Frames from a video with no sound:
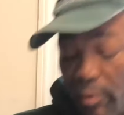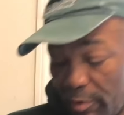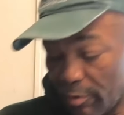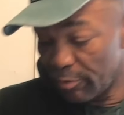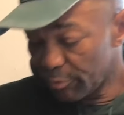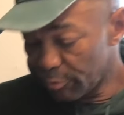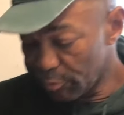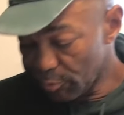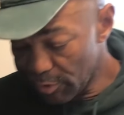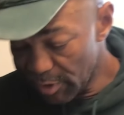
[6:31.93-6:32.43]
we
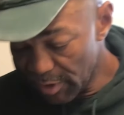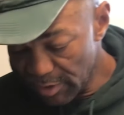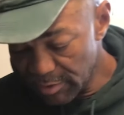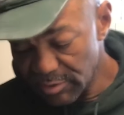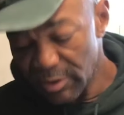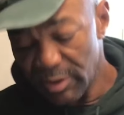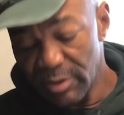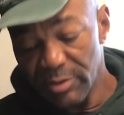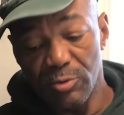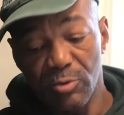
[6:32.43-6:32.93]
gonna do
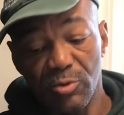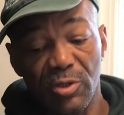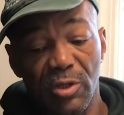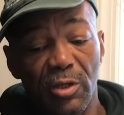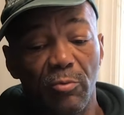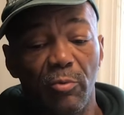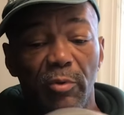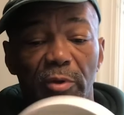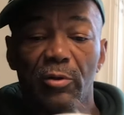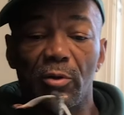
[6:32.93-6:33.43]
next? As you see,
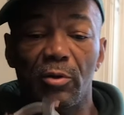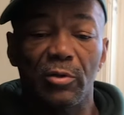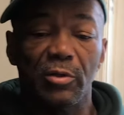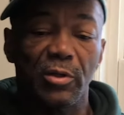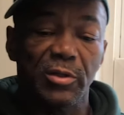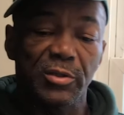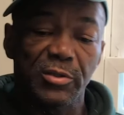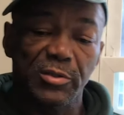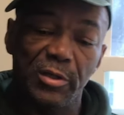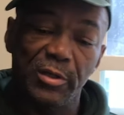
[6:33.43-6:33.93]
we took
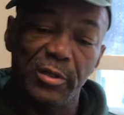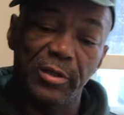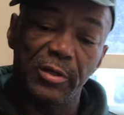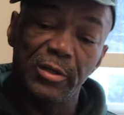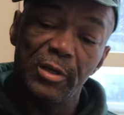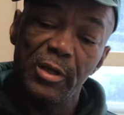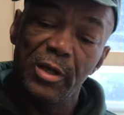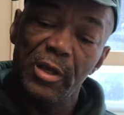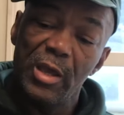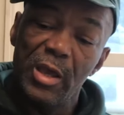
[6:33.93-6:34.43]
this uh,
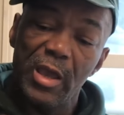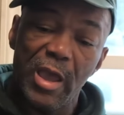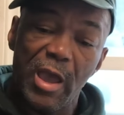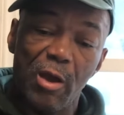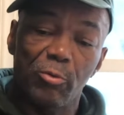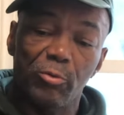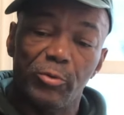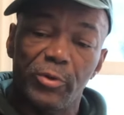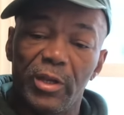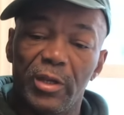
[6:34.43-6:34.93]

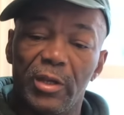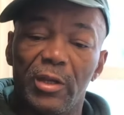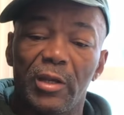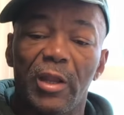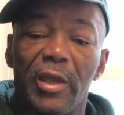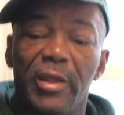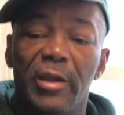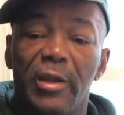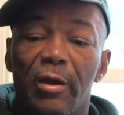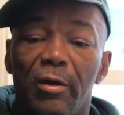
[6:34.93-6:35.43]
outdated
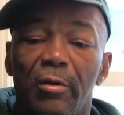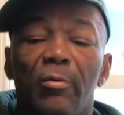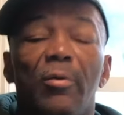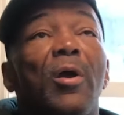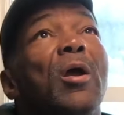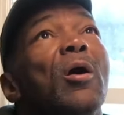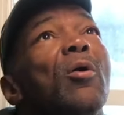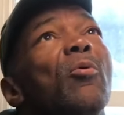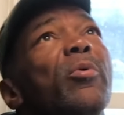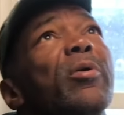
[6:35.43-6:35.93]
light
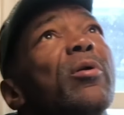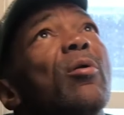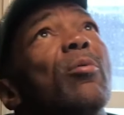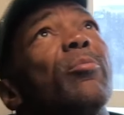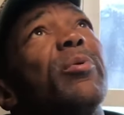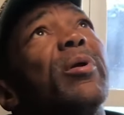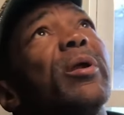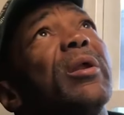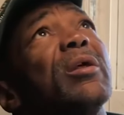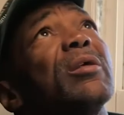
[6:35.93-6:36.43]
up. We're
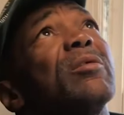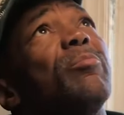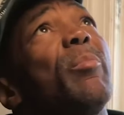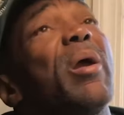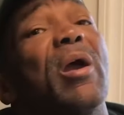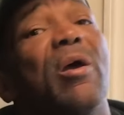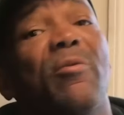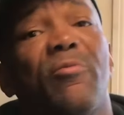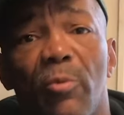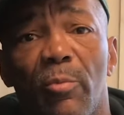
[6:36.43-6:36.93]
gonna bring this
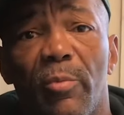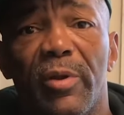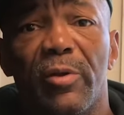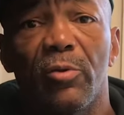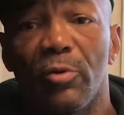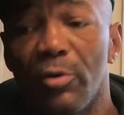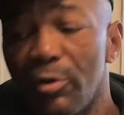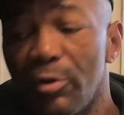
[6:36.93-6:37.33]
bathroom into